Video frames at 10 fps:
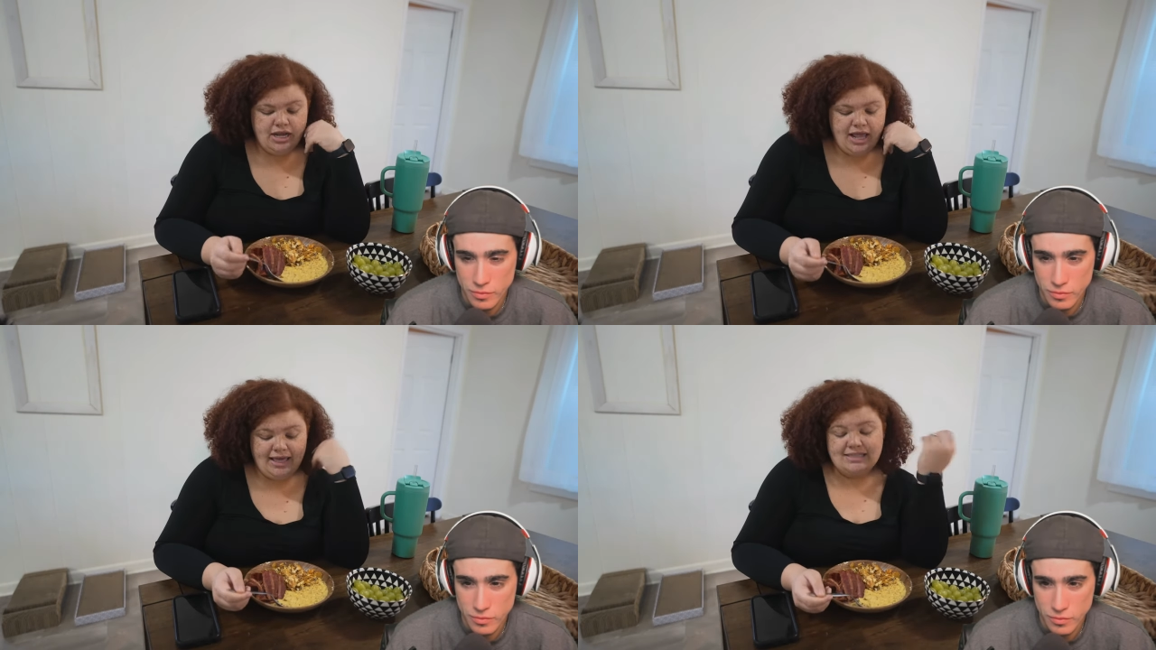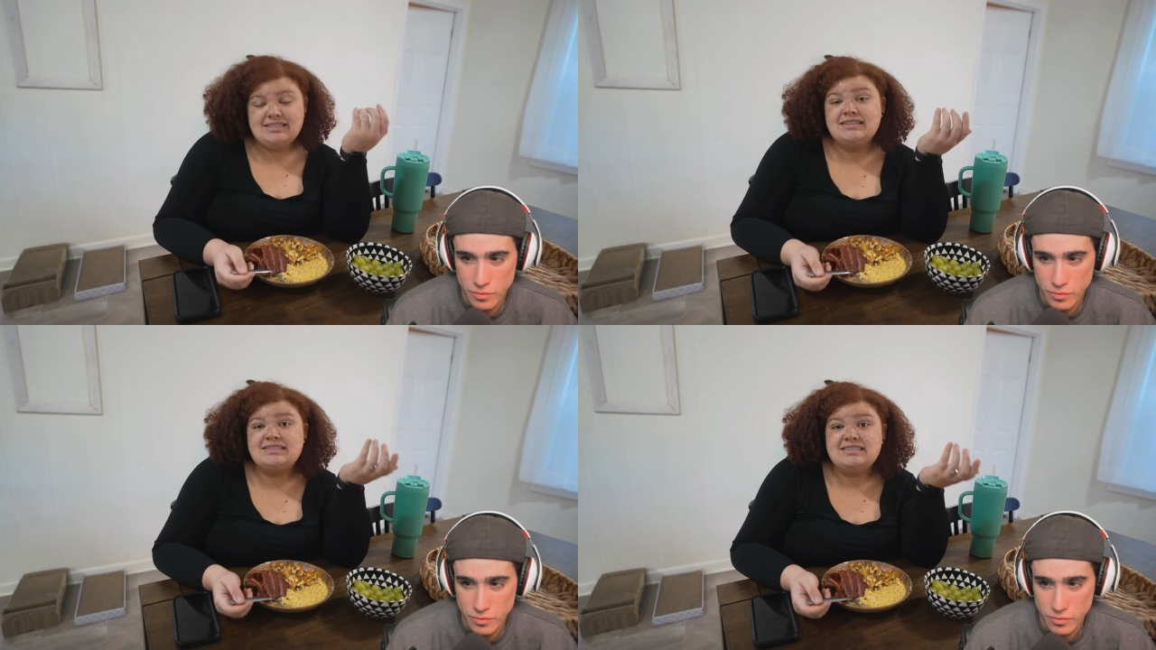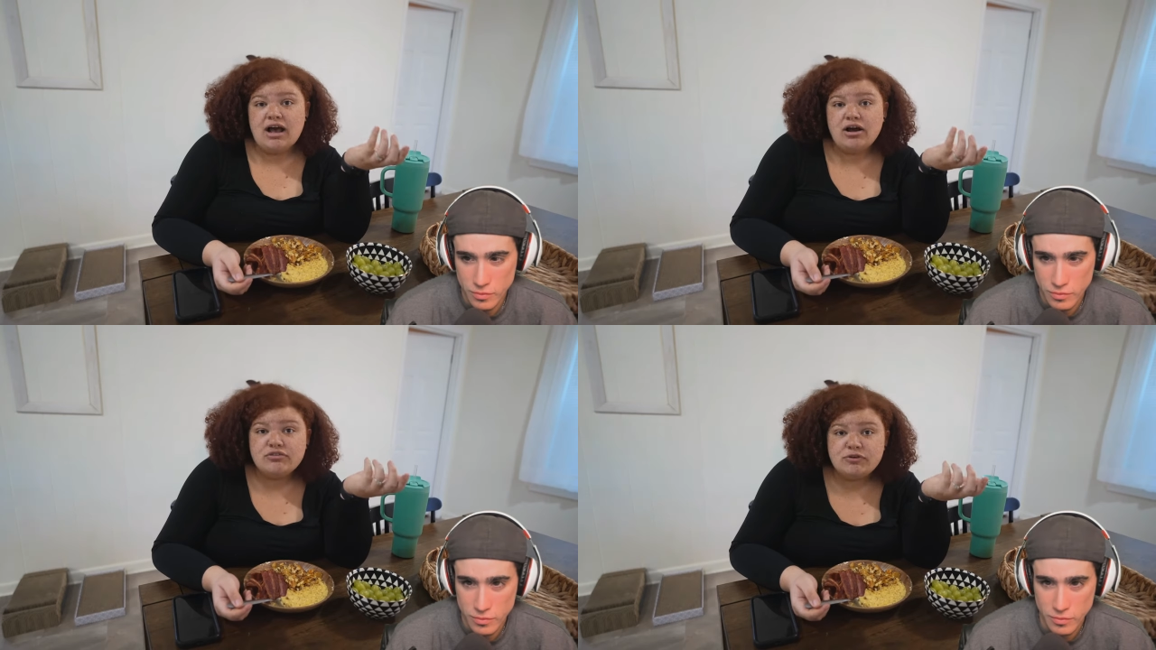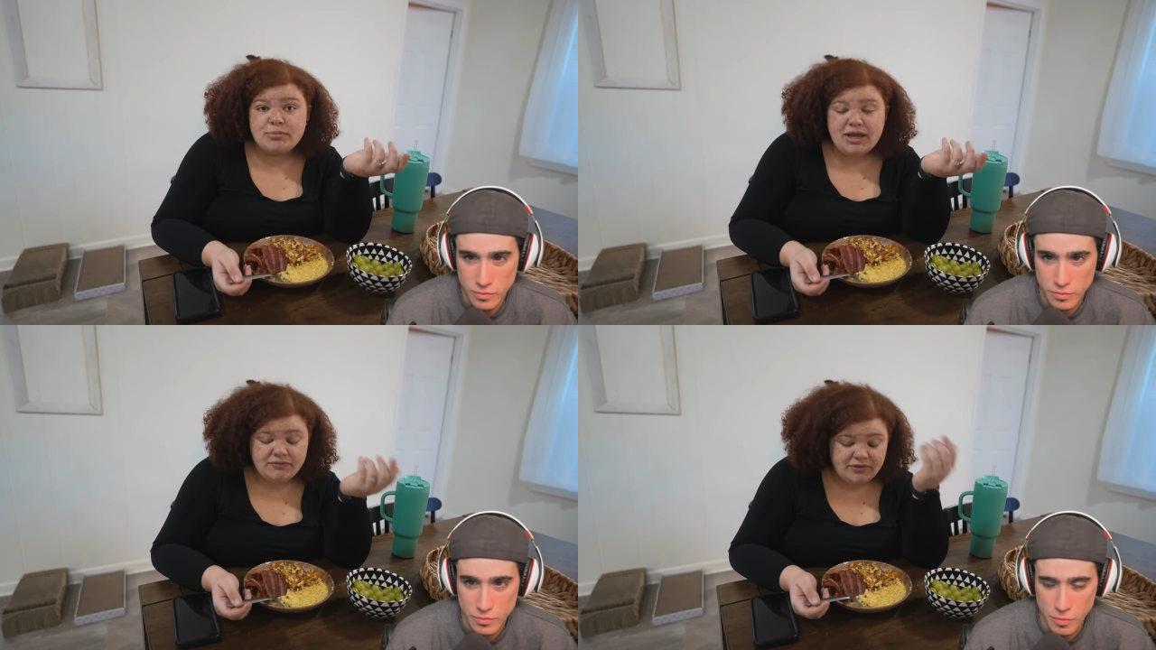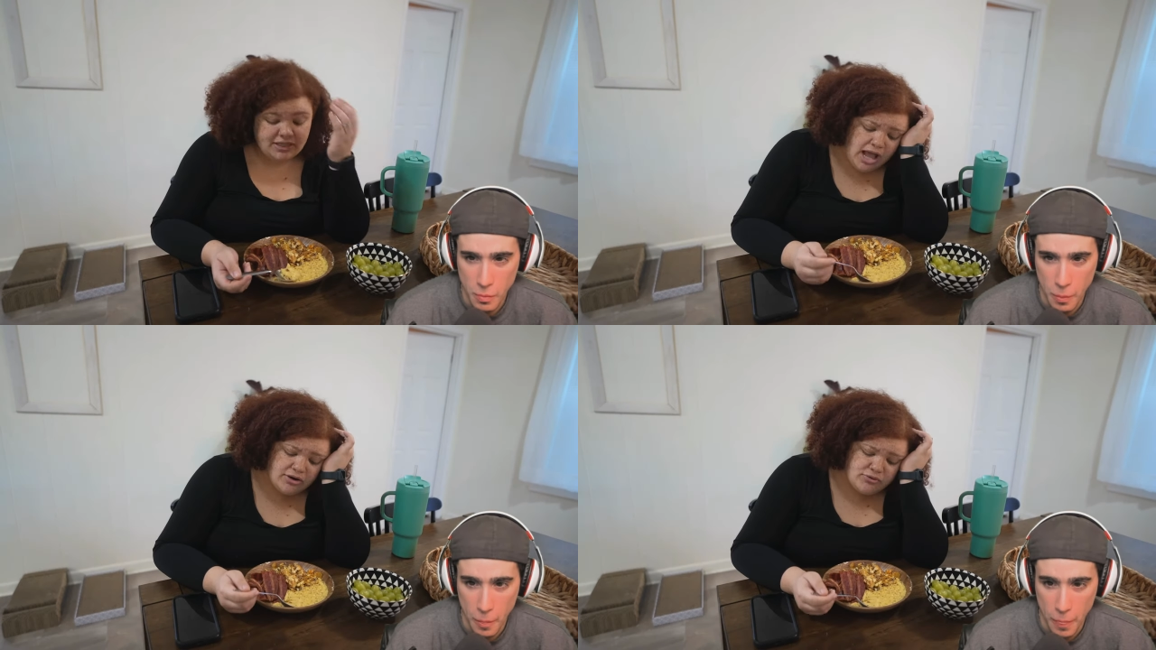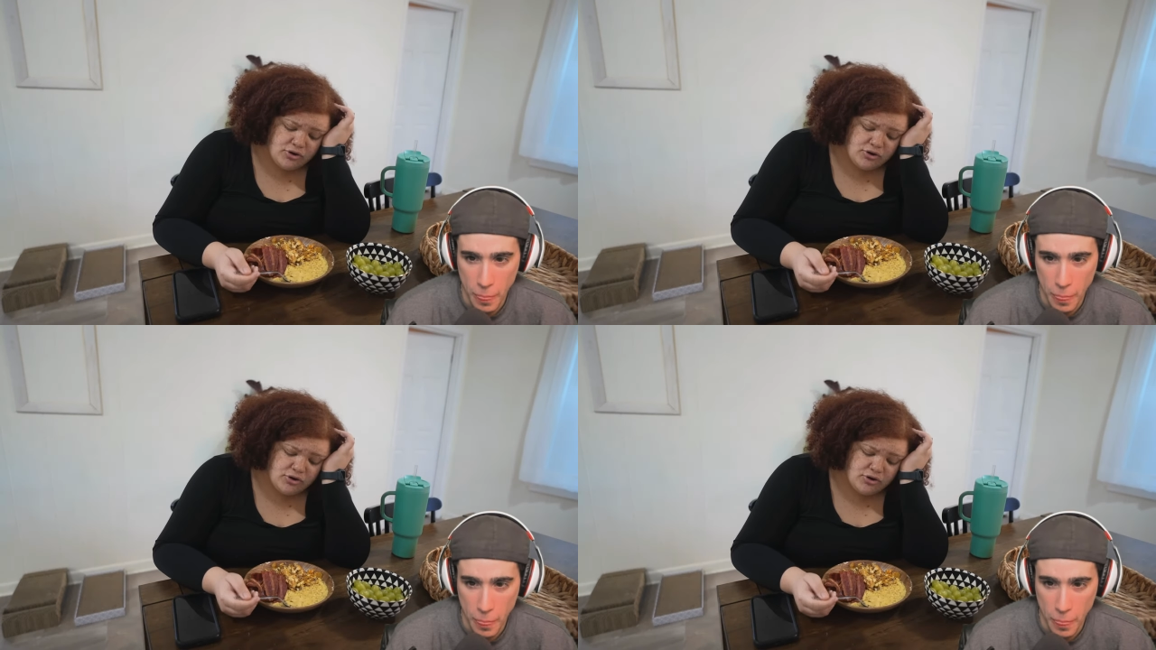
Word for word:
Speaker 1: I guess in the South for breakfast. I don't